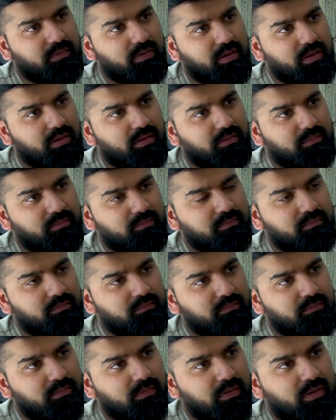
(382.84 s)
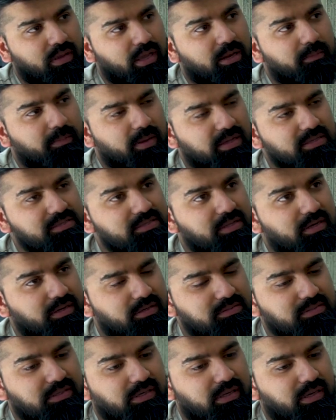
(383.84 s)
Yeah. In Pakistan, it
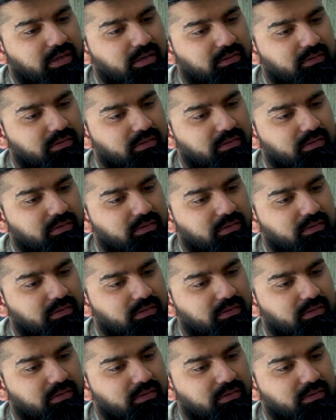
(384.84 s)
is illegal.